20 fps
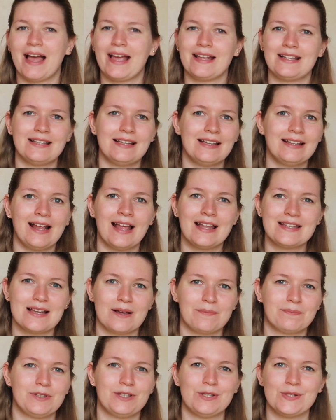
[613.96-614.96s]
didn't end
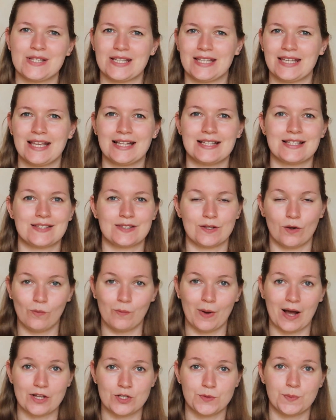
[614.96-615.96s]
up using it so
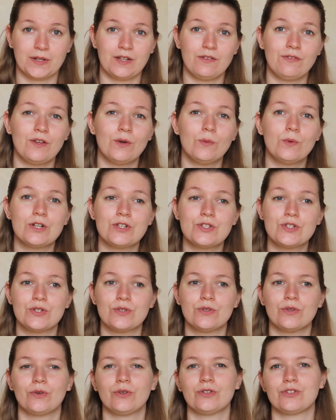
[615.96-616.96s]
much, but if you want
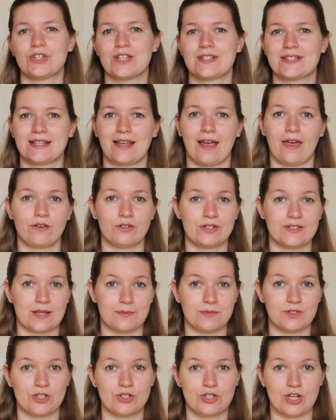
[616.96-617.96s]
to just gather
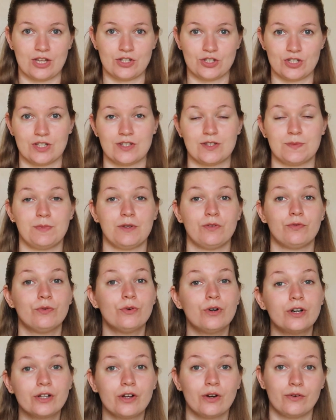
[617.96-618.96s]
some suggestions
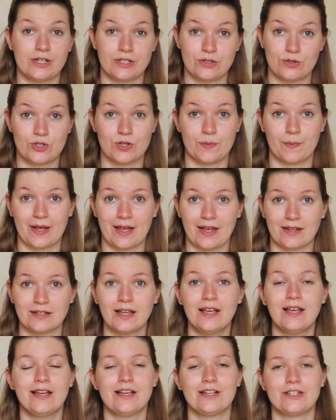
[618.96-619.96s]
before going to Japan,
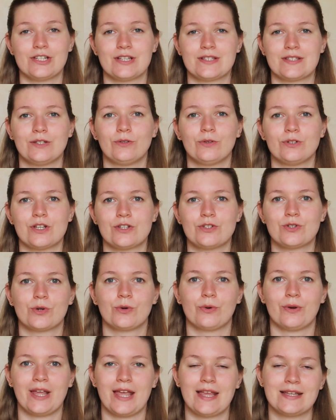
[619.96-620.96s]
just in order to
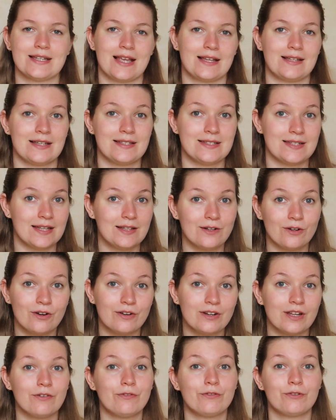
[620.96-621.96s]
create an
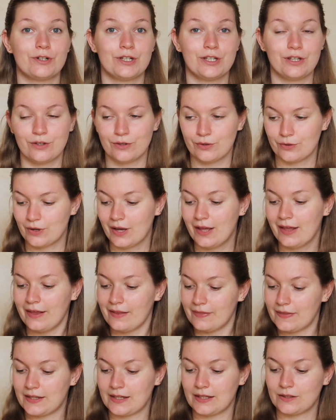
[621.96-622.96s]
itinerary for you,
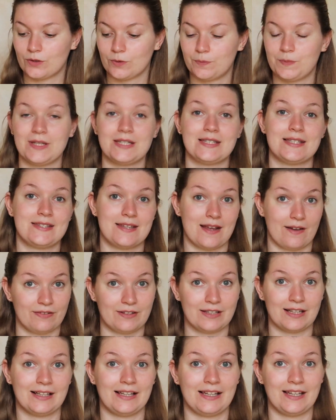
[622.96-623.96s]
then it could be
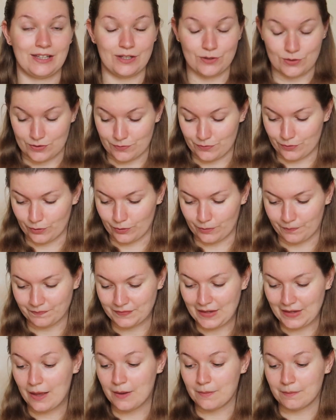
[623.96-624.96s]
definitely useful.
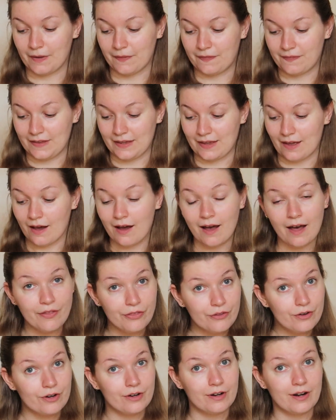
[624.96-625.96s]
But the
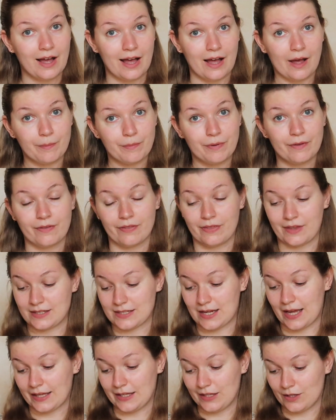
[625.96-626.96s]
other app that
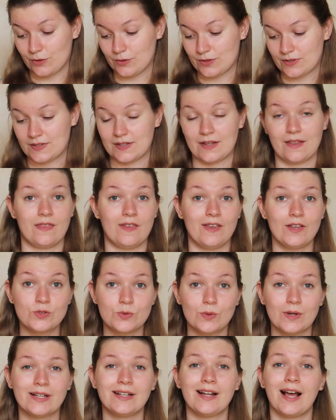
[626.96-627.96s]
I use,
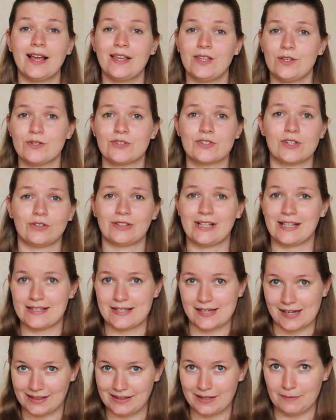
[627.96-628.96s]
this one I use on a
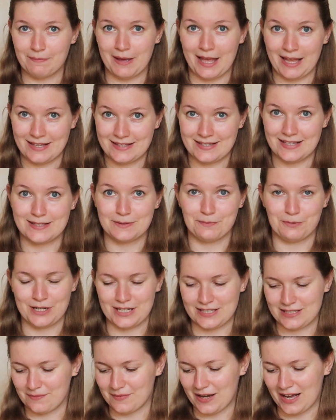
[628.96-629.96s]
daily basis
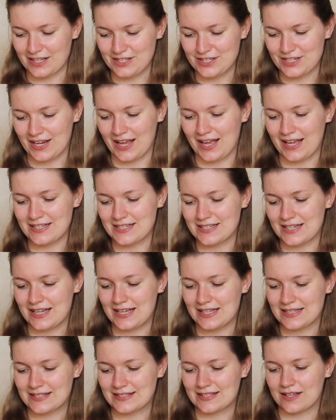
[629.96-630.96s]
pretty much, and
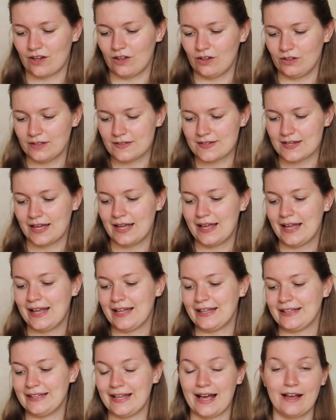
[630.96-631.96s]
it's called
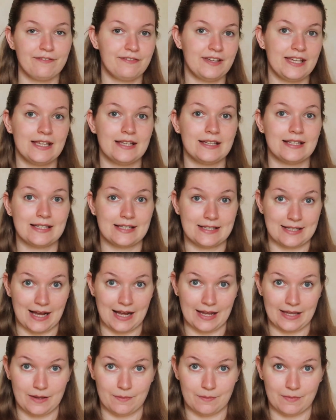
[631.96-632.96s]
Navi
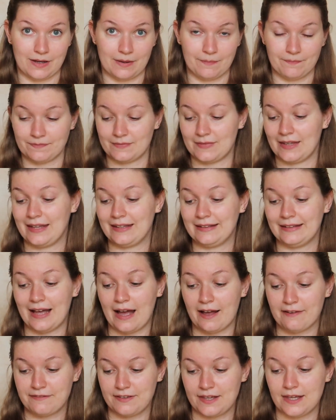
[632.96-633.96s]
Time.
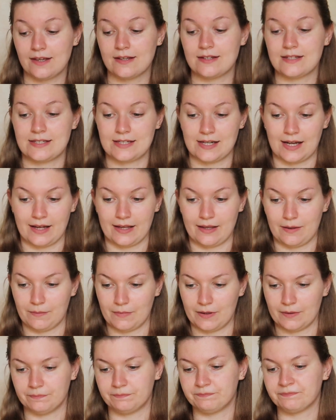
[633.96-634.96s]
Navi
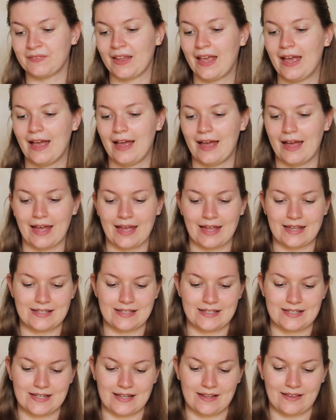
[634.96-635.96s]
Time.
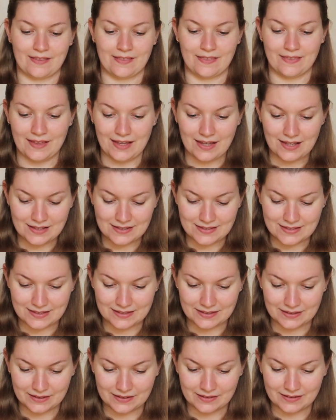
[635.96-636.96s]
And this